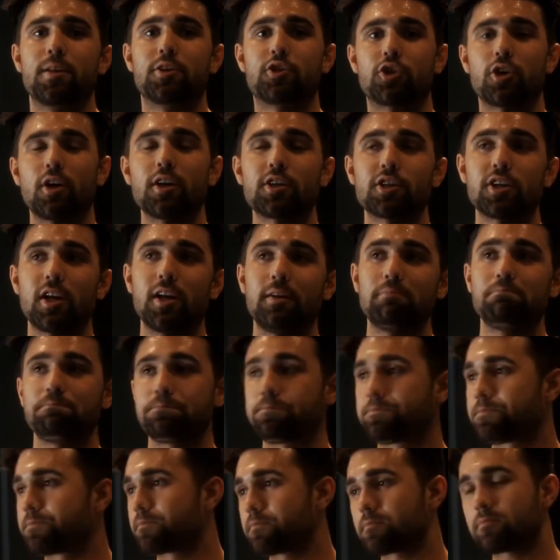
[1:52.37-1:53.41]

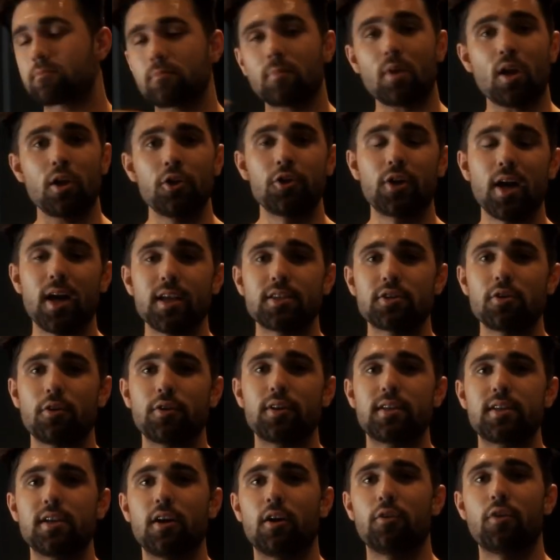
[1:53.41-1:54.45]
Nutrition, you guys know
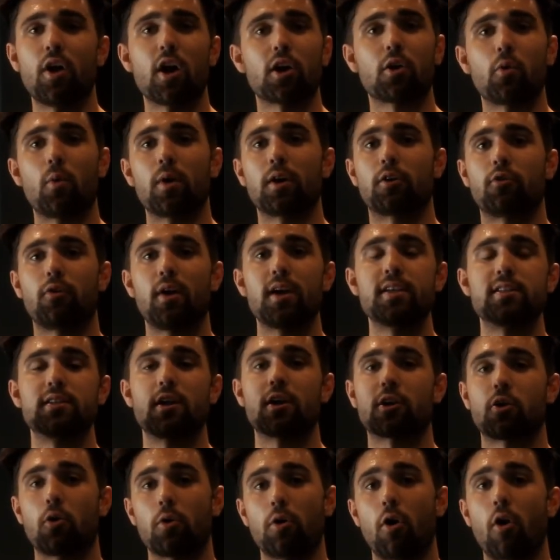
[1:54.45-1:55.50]
the deal, not going crazy,
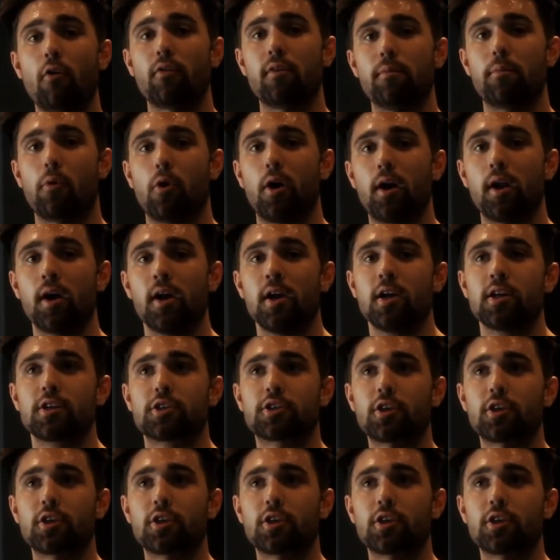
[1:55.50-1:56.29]
not going overboard.